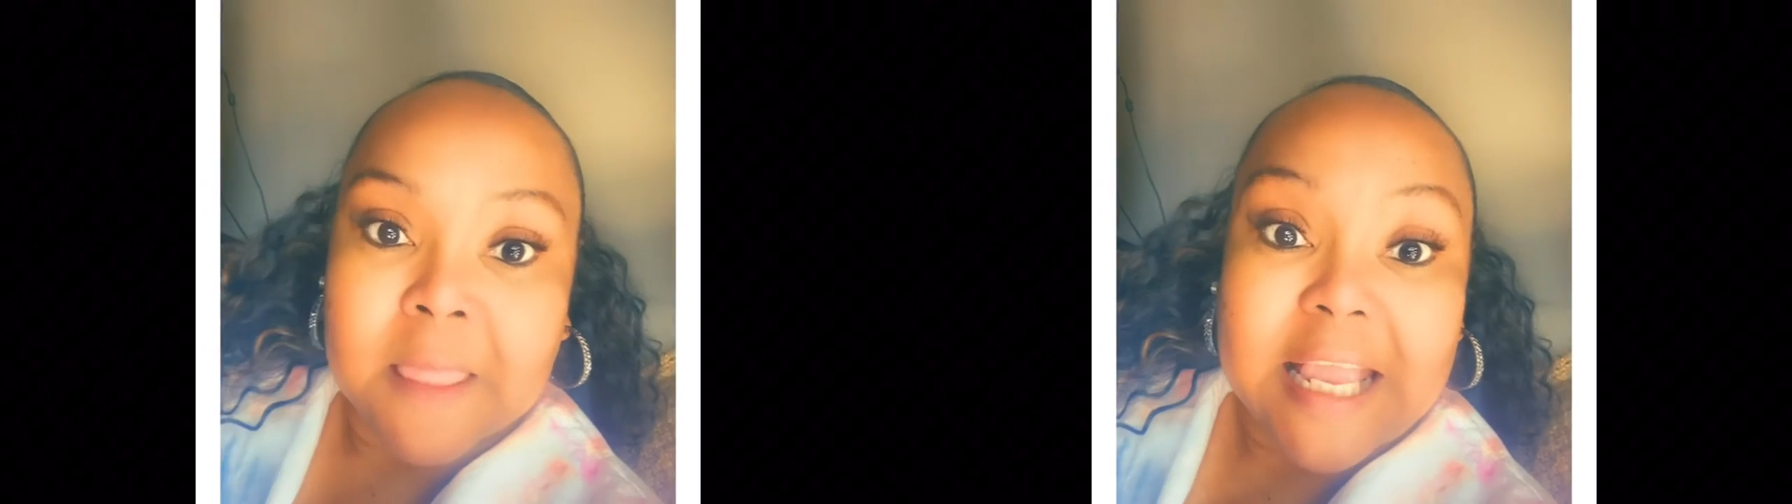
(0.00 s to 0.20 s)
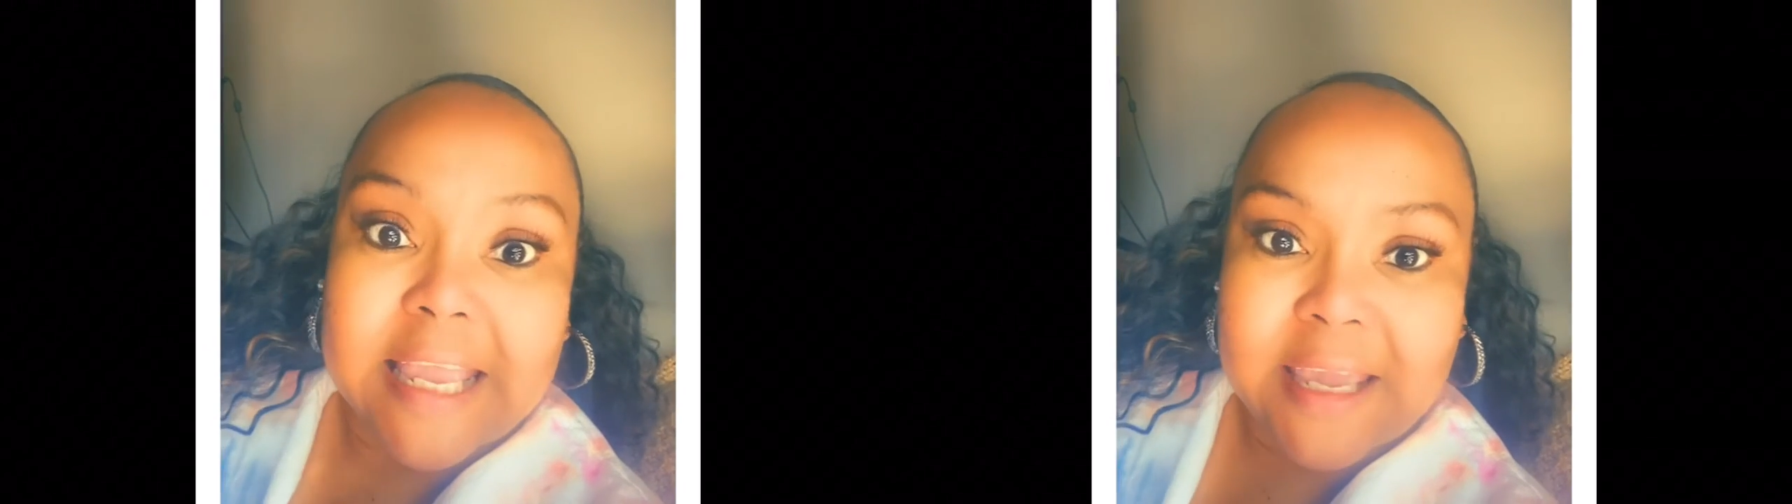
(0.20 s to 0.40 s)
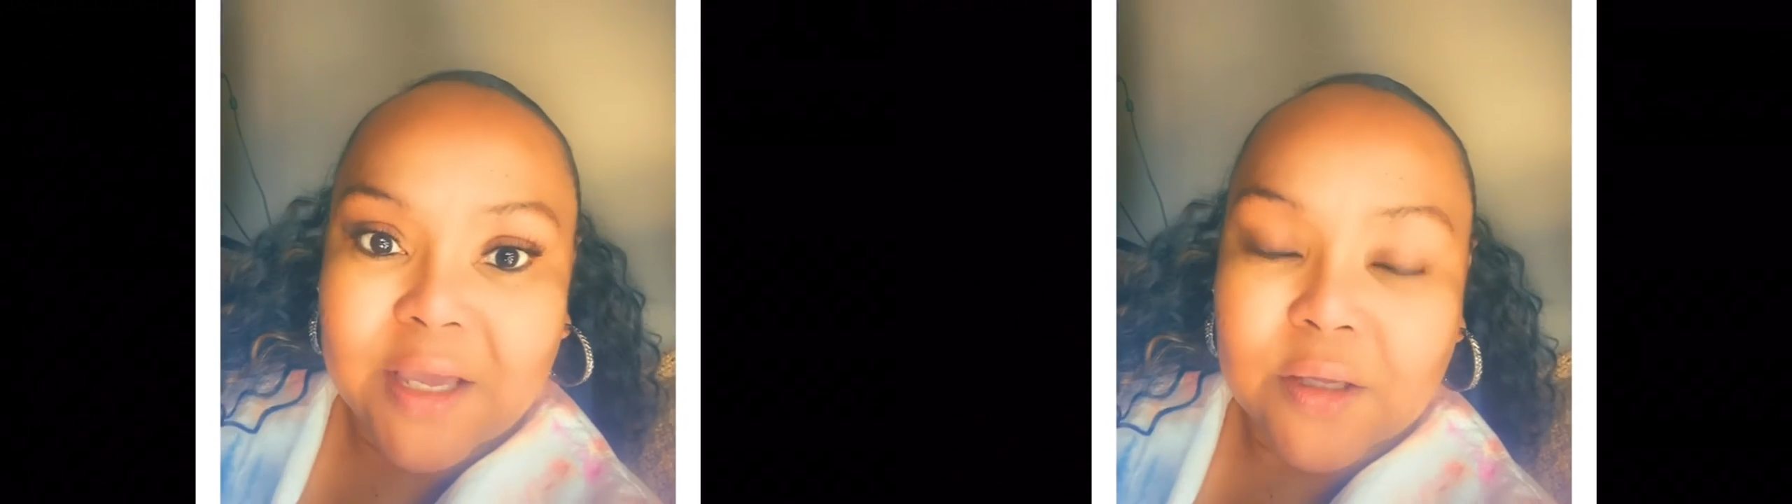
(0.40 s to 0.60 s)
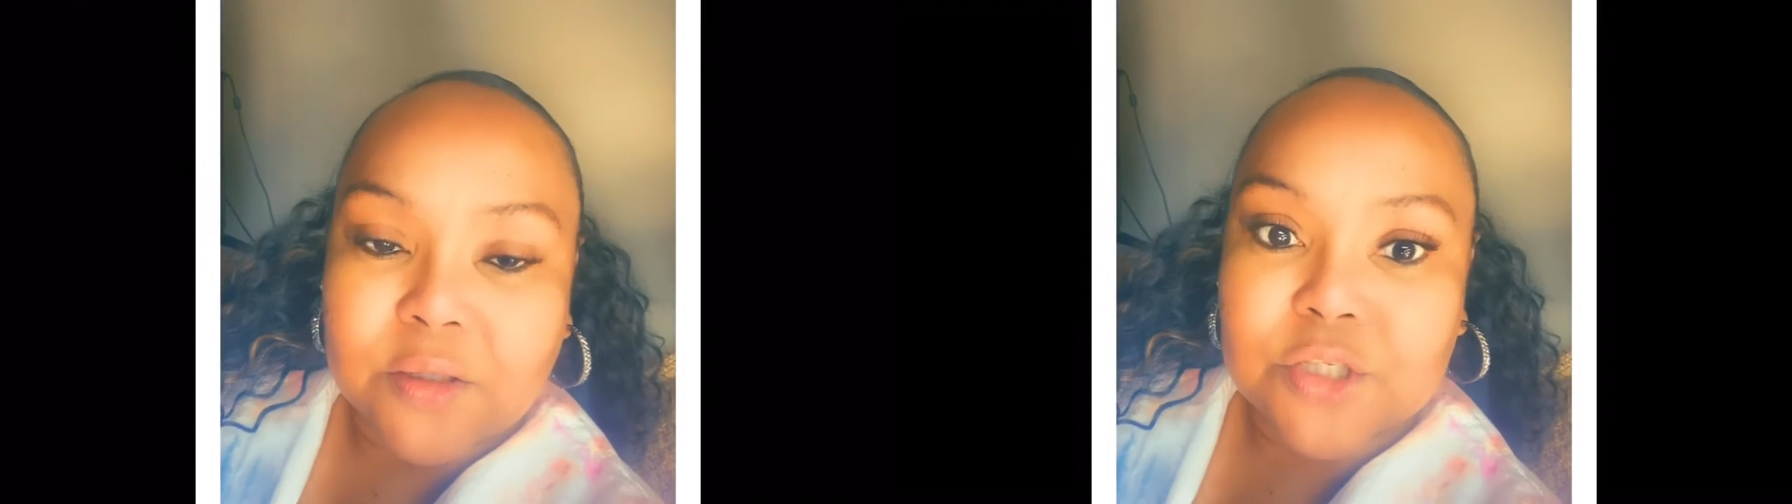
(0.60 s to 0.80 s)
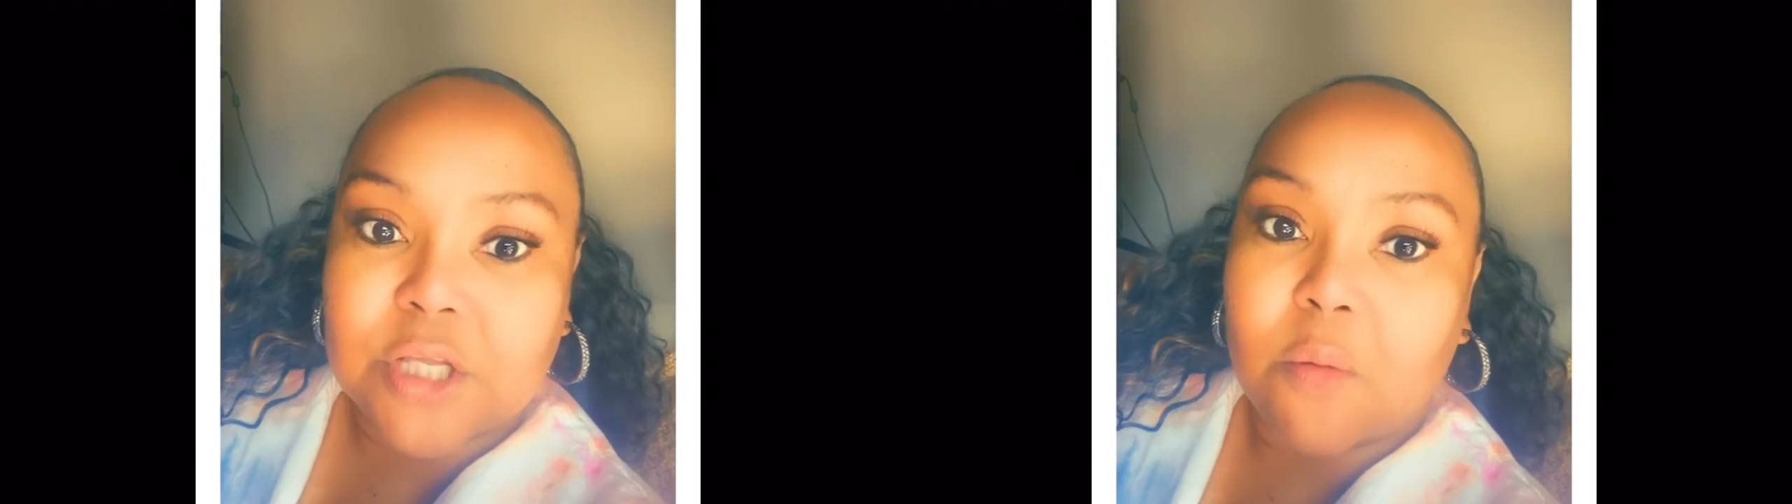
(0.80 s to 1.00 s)
ill.
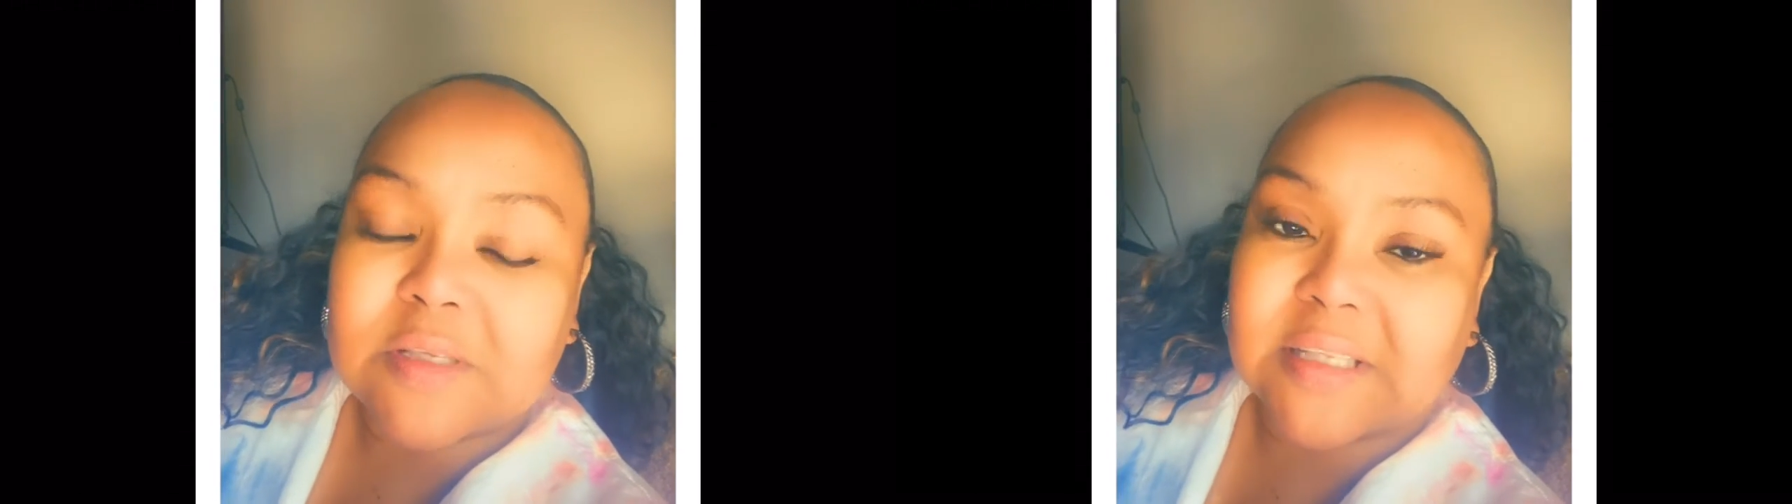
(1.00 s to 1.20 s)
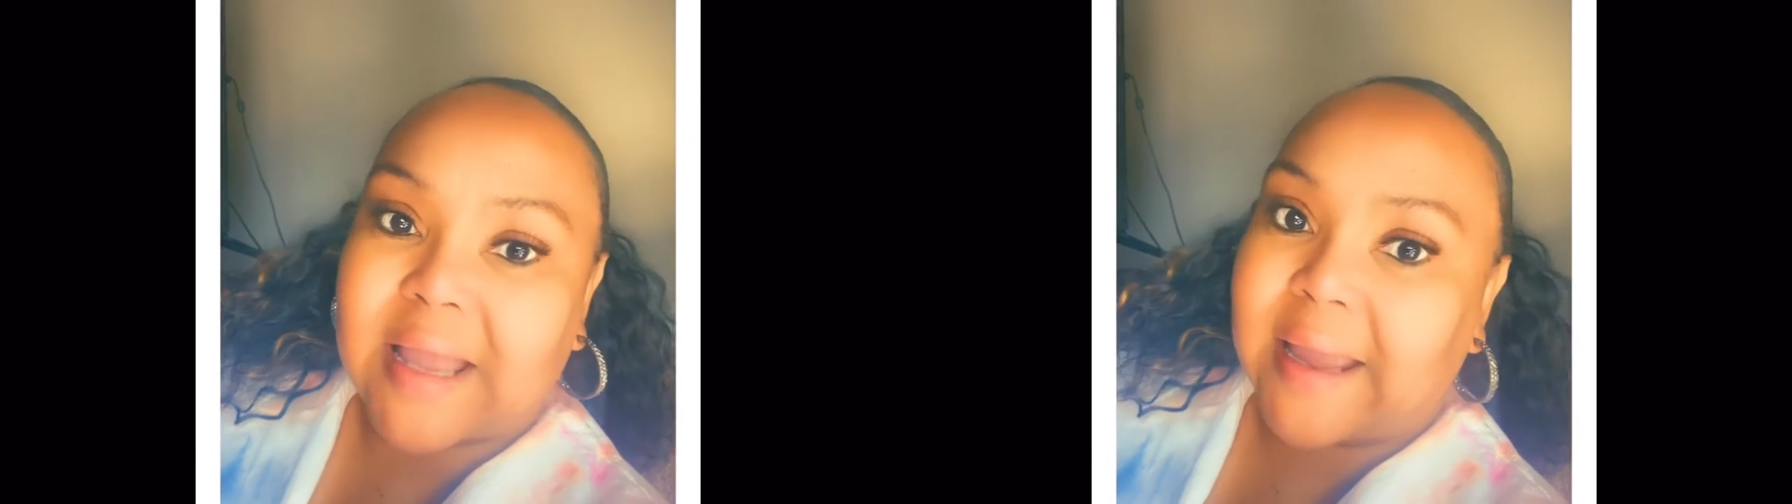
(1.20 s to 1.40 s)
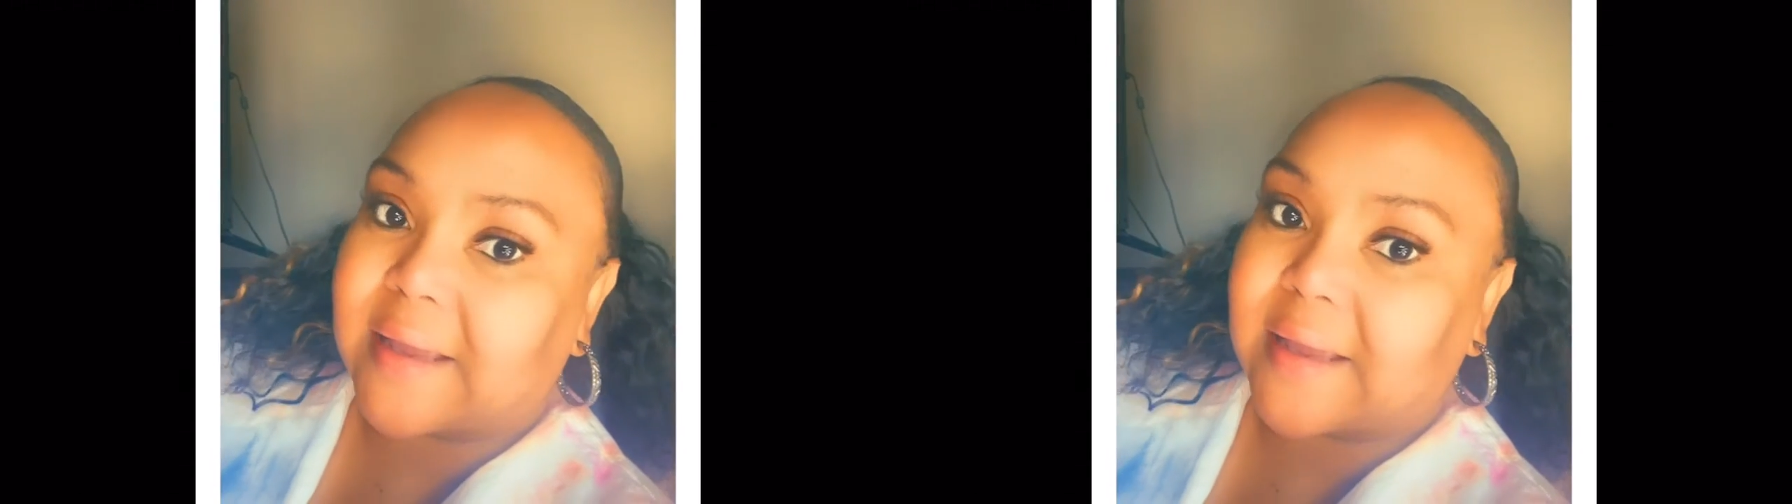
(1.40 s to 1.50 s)
So it's like,